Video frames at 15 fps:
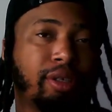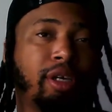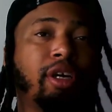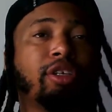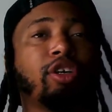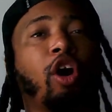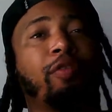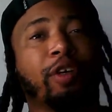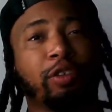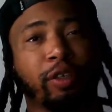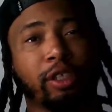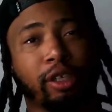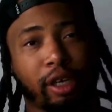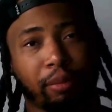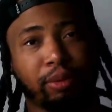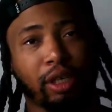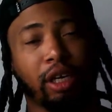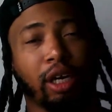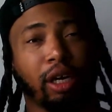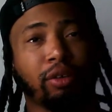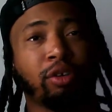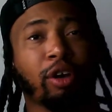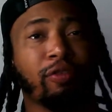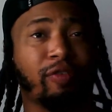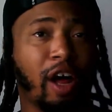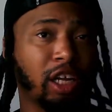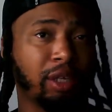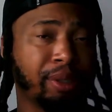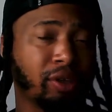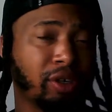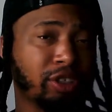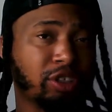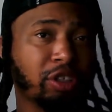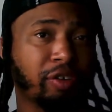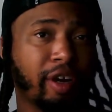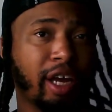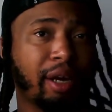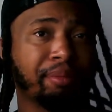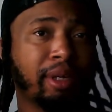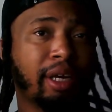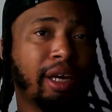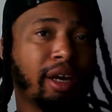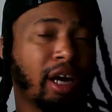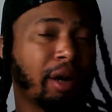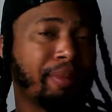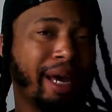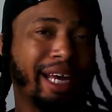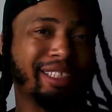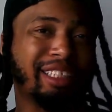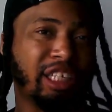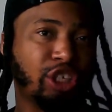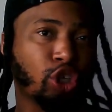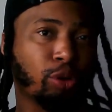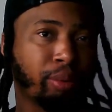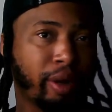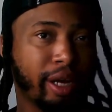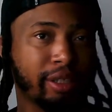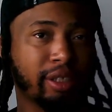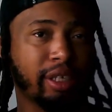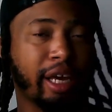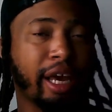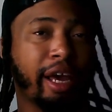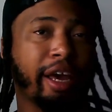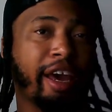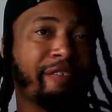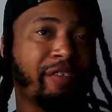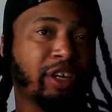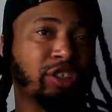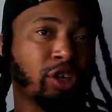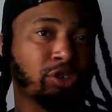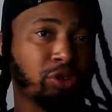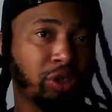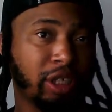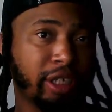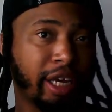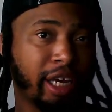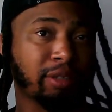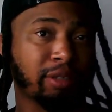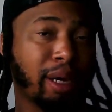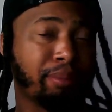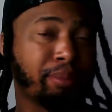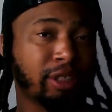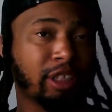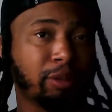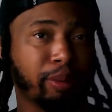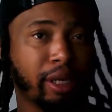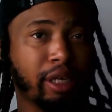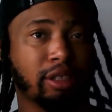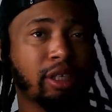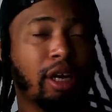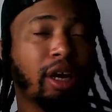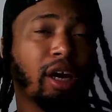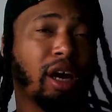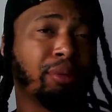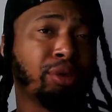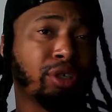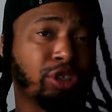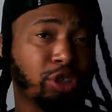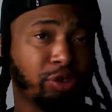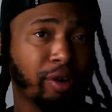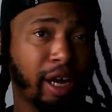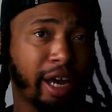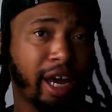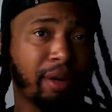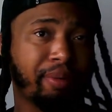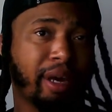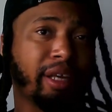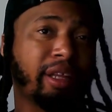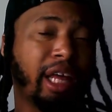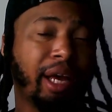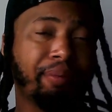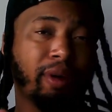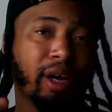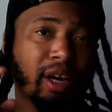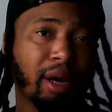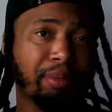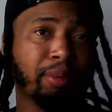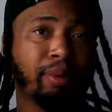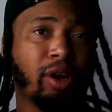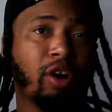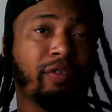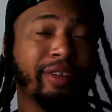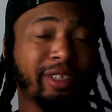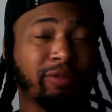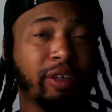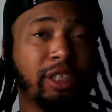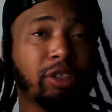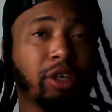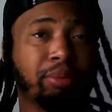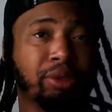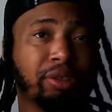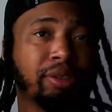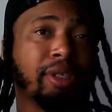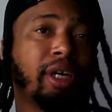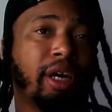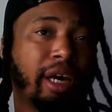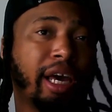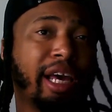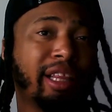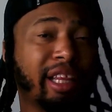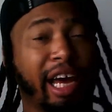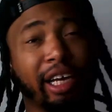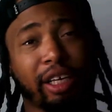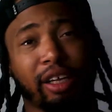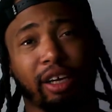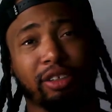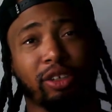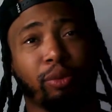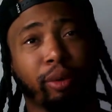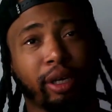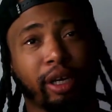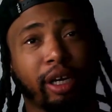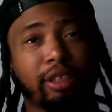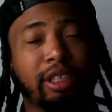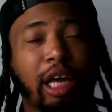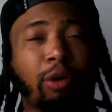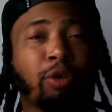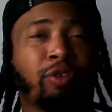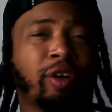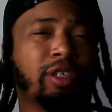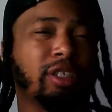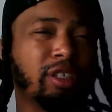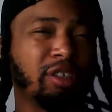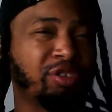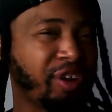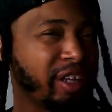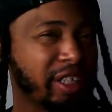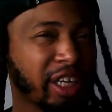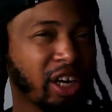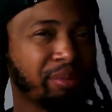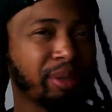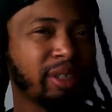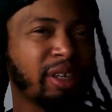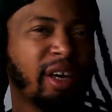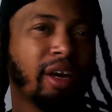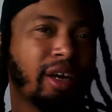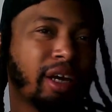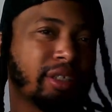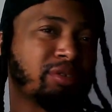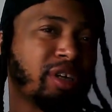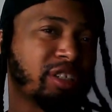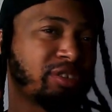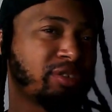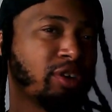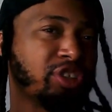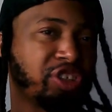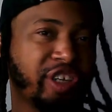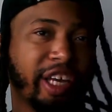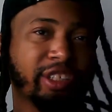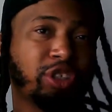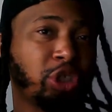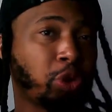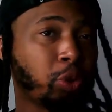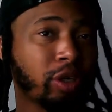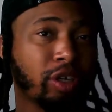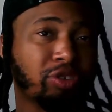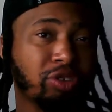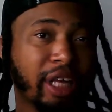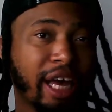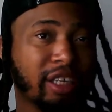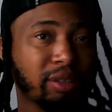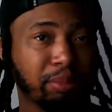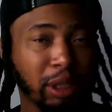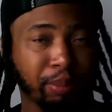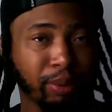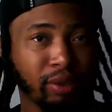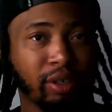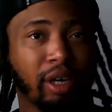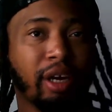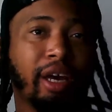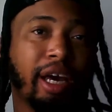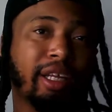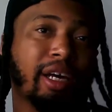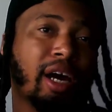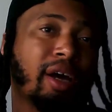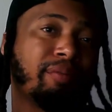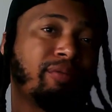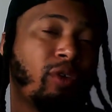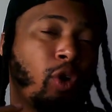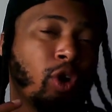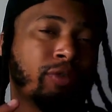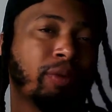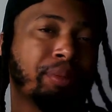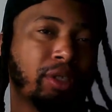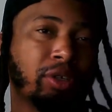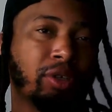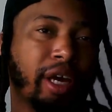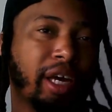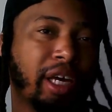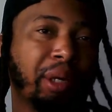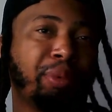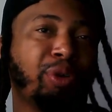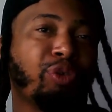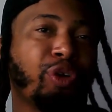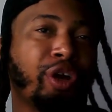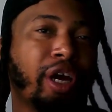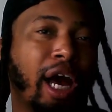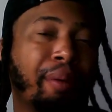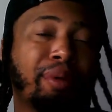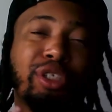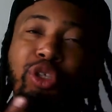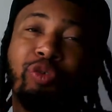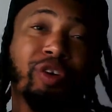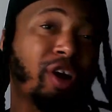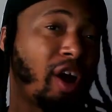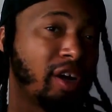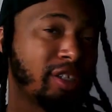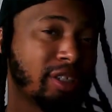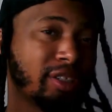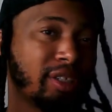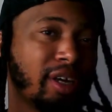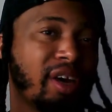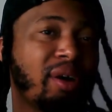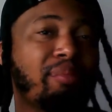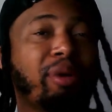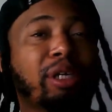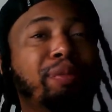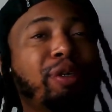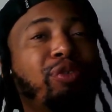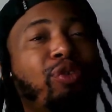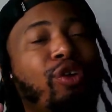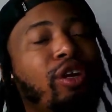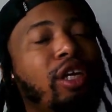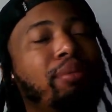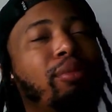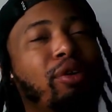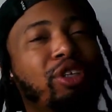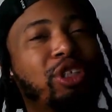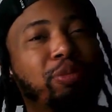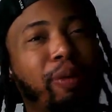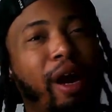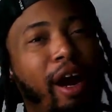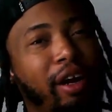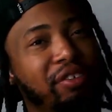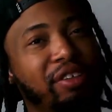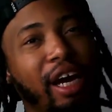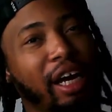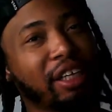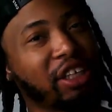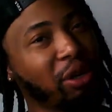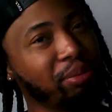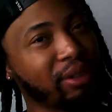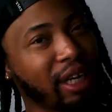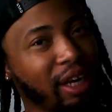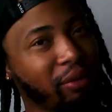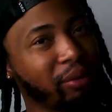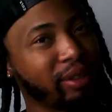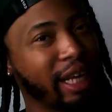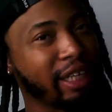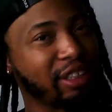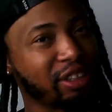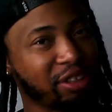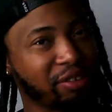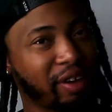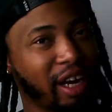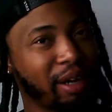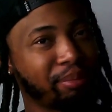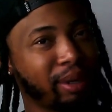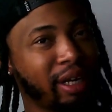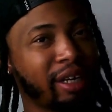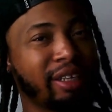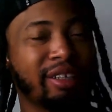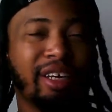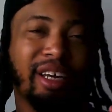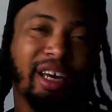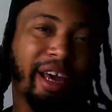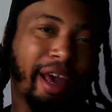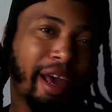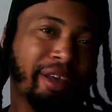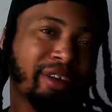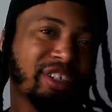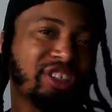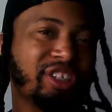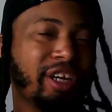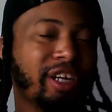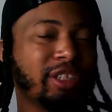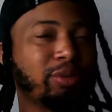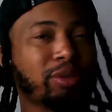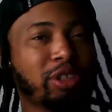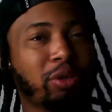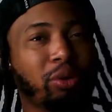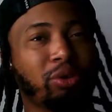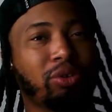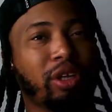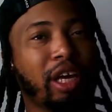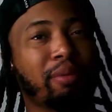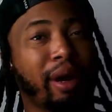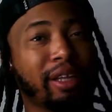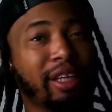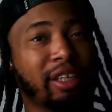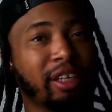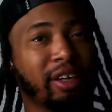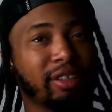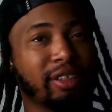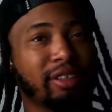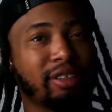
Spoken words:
So hopefully this video helped. You can follow me on Instagram. I'm at CEO Brandon, and FX Social EA is my business page. You can subscribe and let a comment below if this video helps you. And like it also, because that would really greatly help me, because I'm trying to grow this channel to 100,000 people. And in order for me to do that, I'm going to do it regardless, but it'd be really more inspiring if you guys help me out with that subscribe button, and you can share this with someone you think might need to hear this.